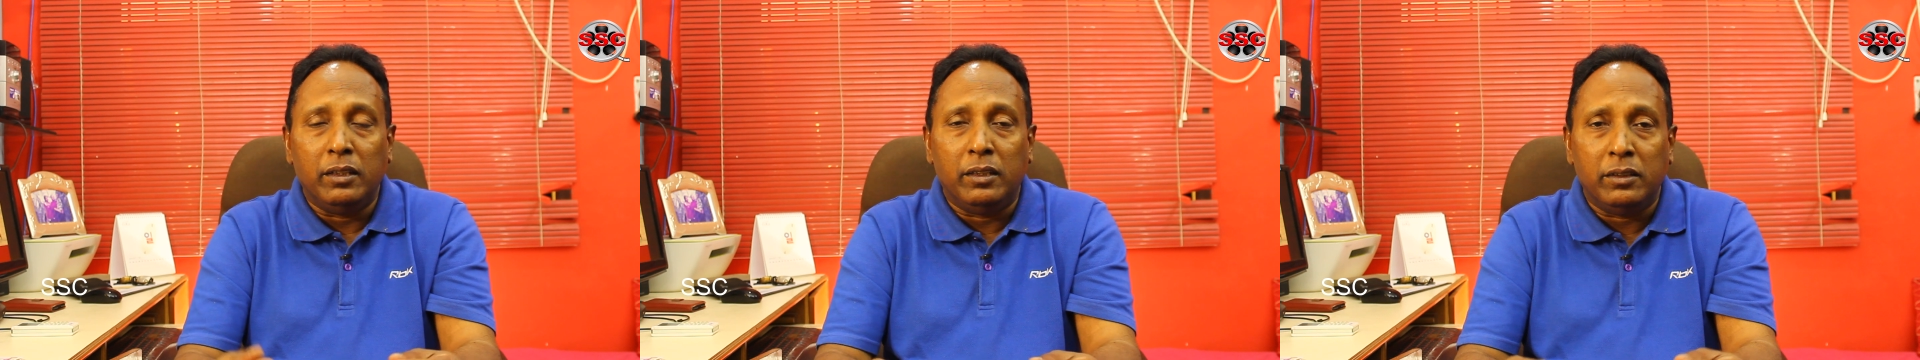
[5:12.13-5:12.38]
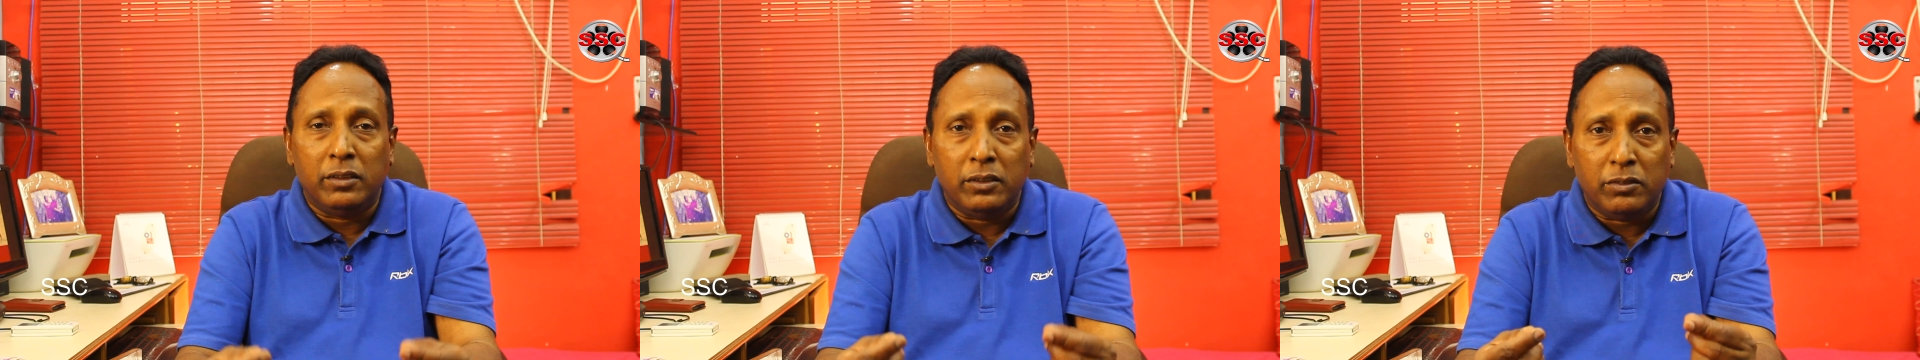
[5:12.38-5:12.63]

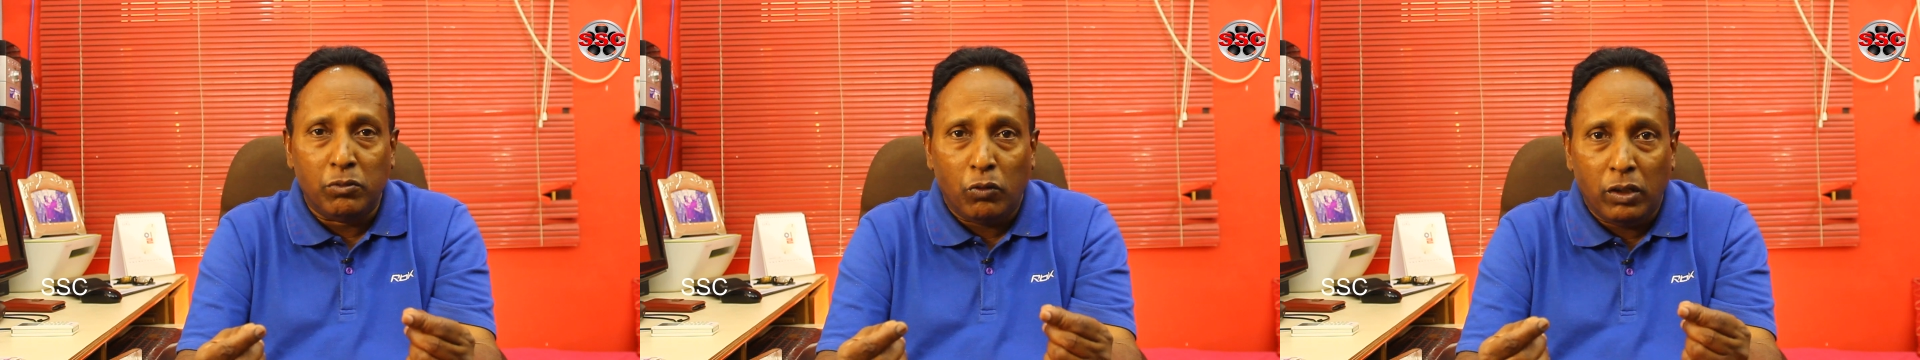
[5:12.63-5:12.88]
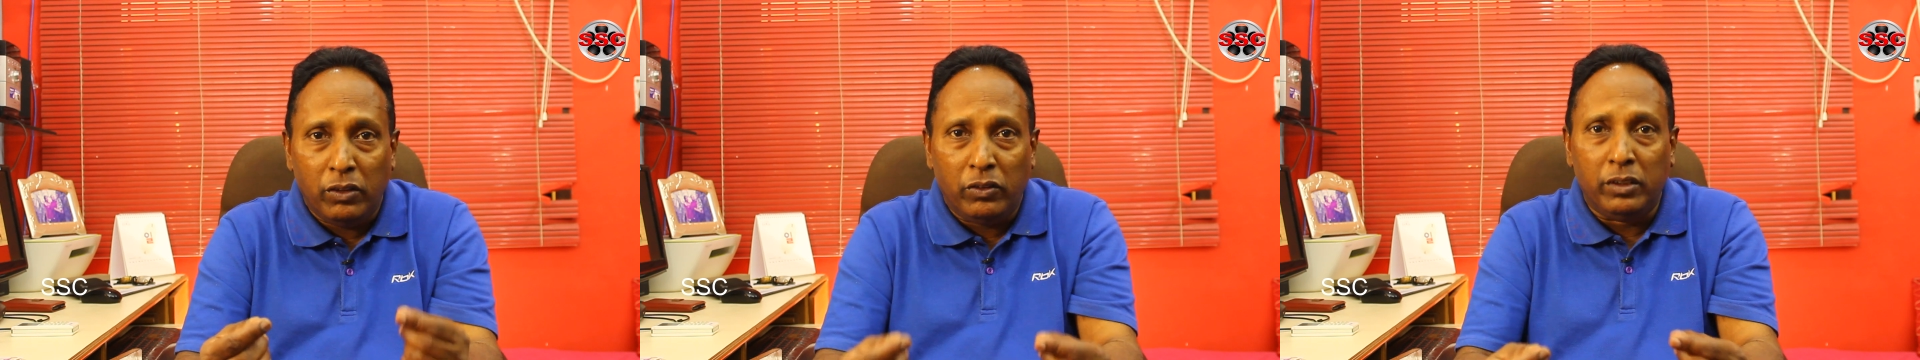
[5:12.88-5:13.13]
This is
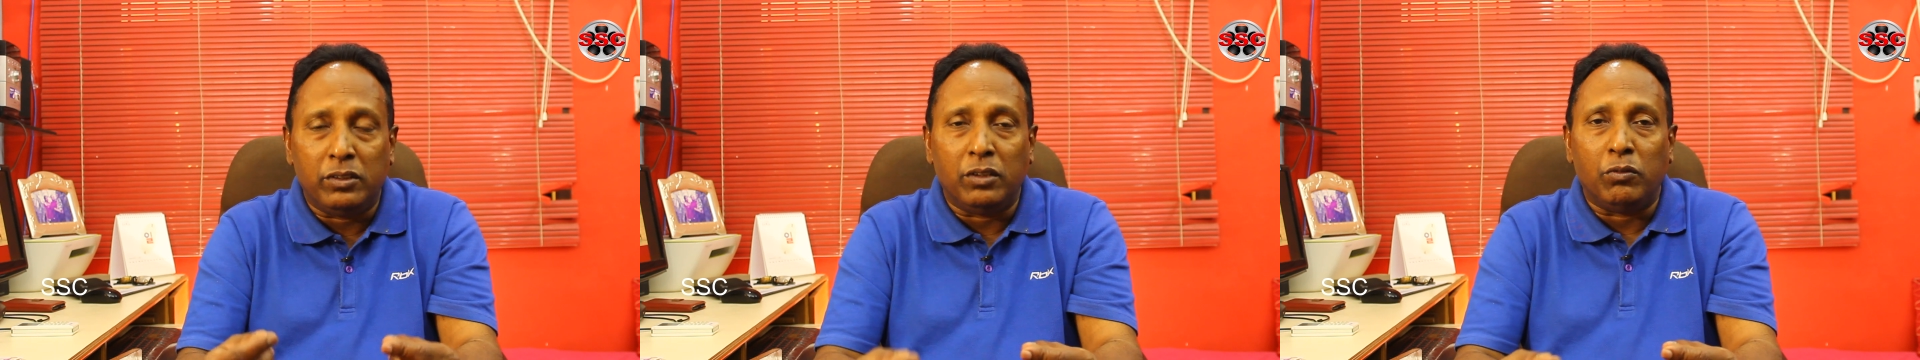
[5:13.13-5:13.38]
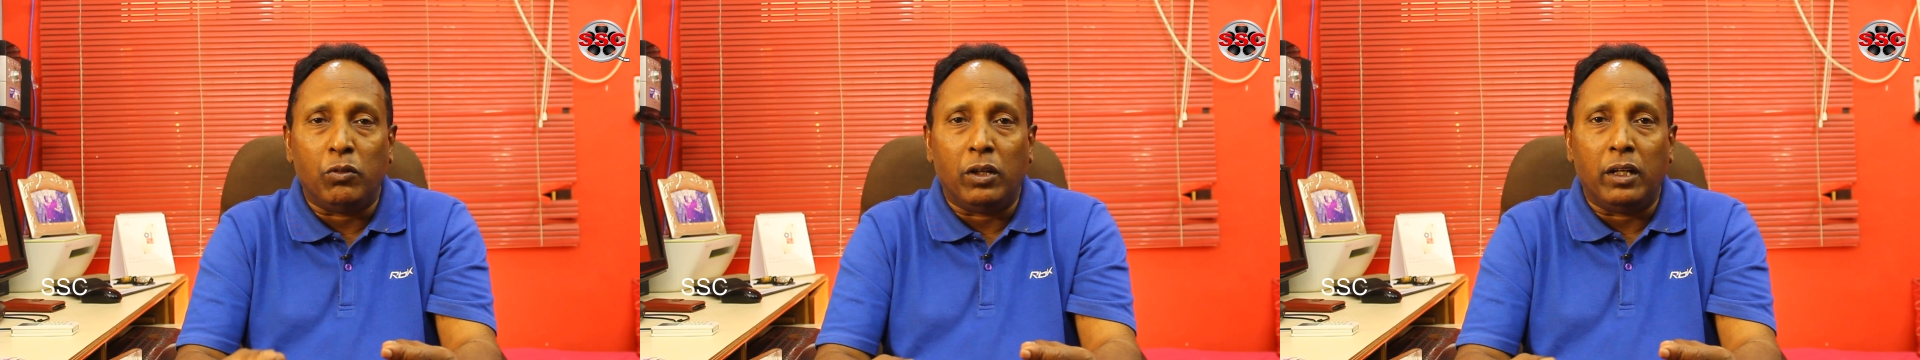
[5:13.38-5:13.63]
one
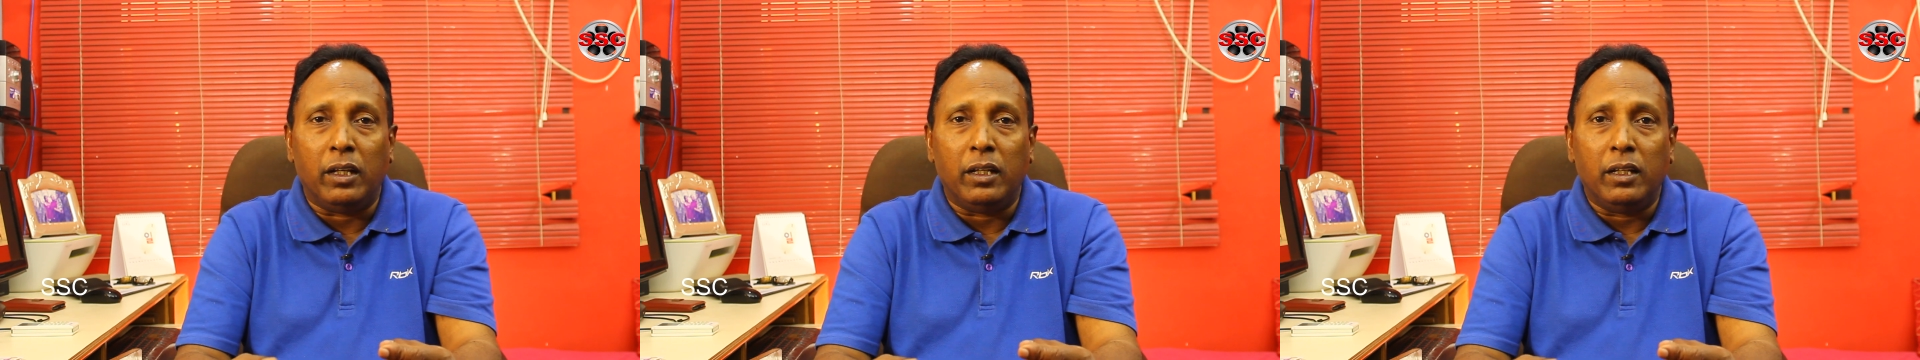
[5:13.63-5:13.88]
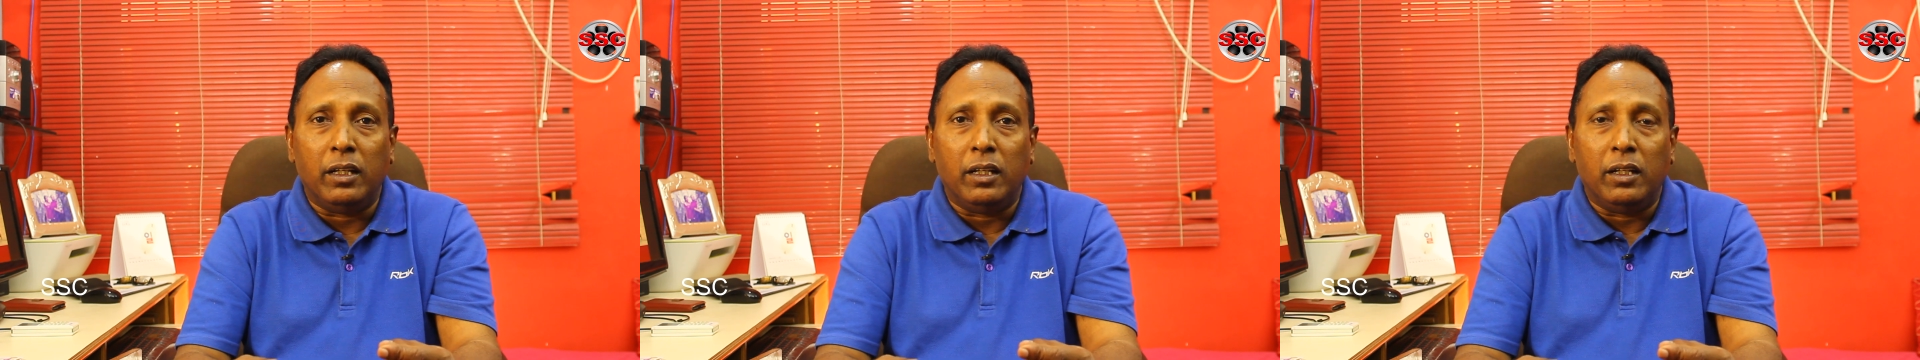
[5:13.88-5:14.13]
reason why
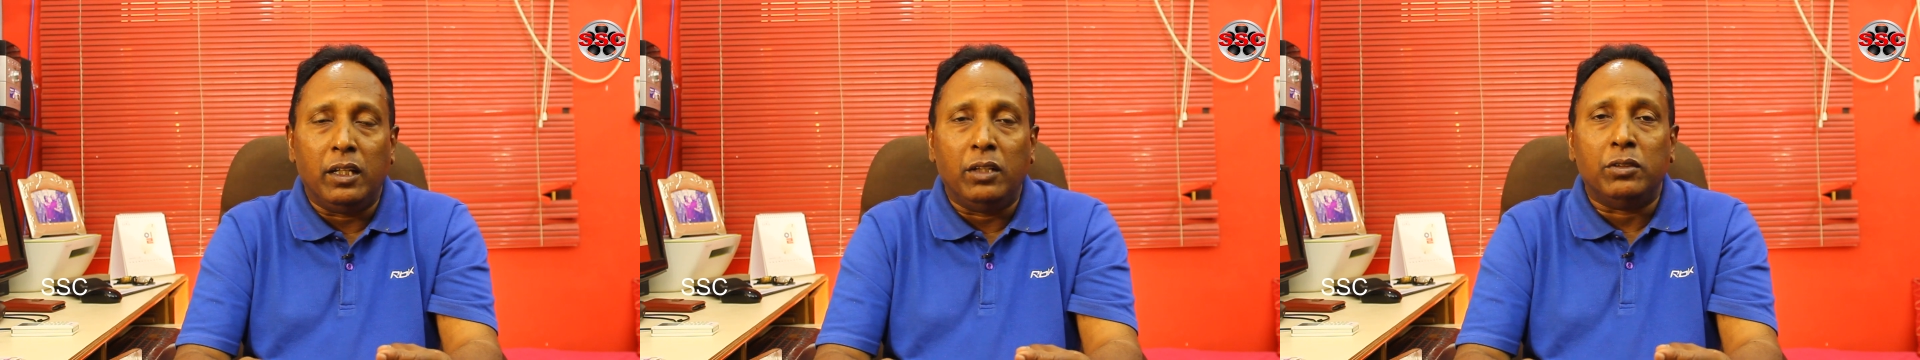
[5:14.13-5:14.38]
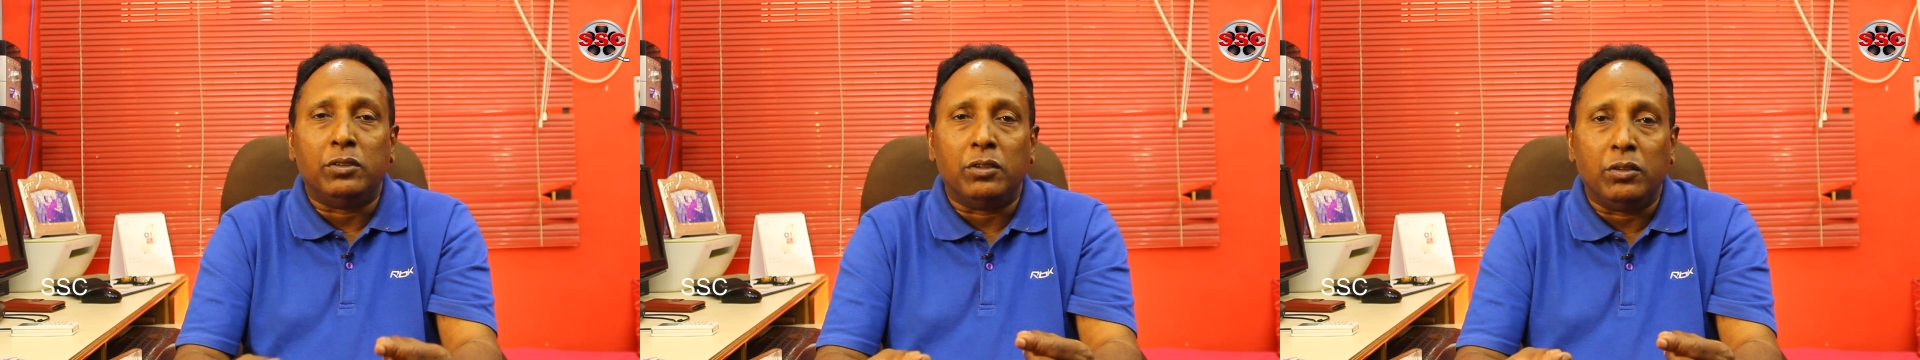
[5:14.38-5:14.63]

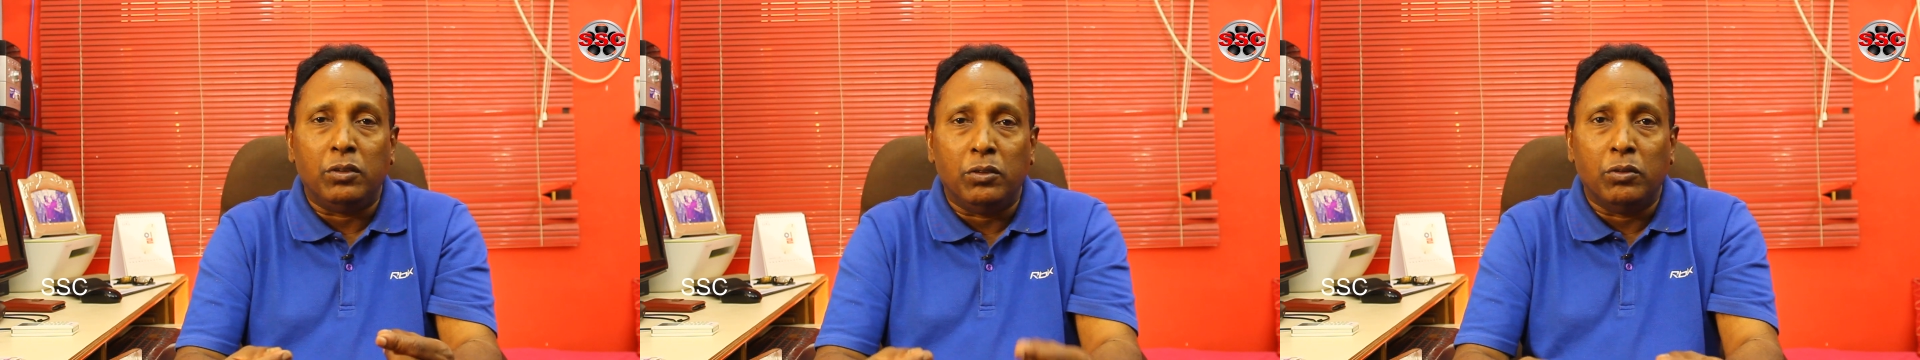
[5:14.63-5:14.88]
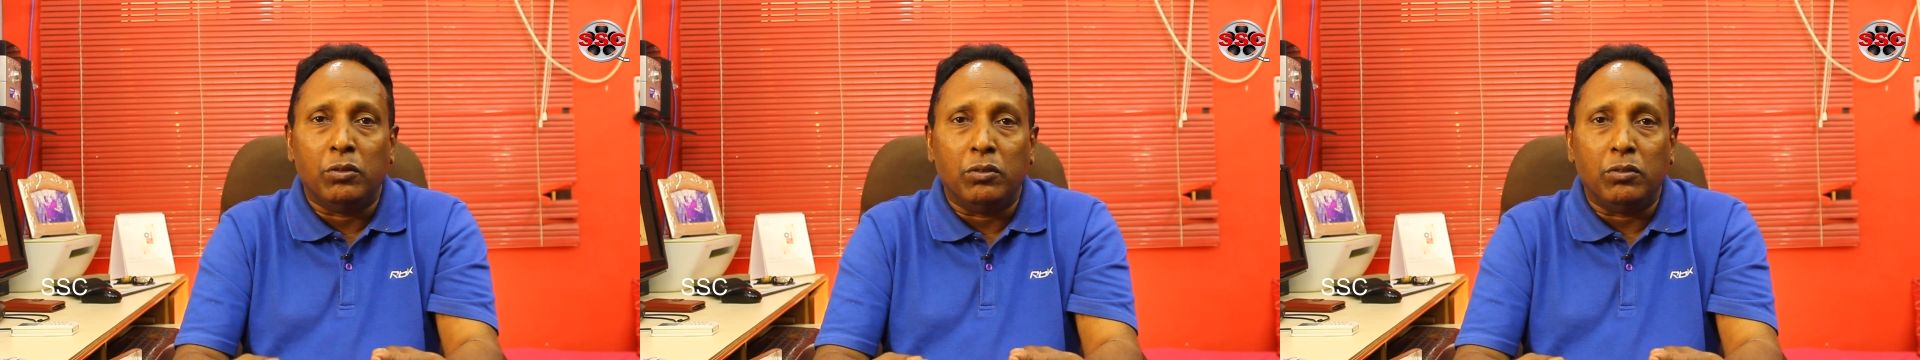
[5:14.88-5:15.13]
you should
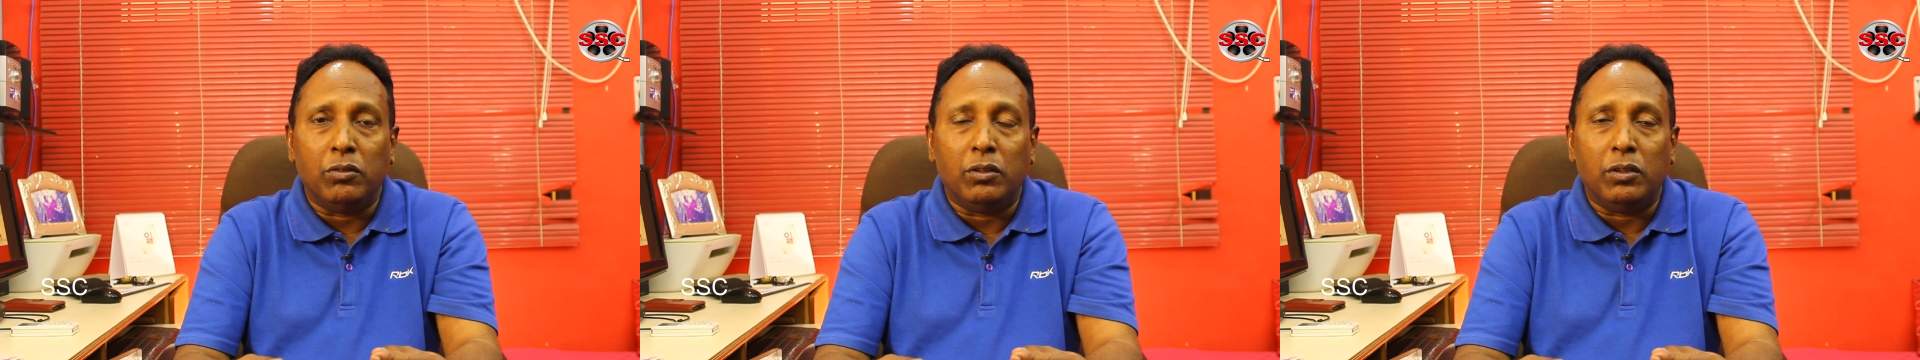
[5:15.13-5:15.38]
know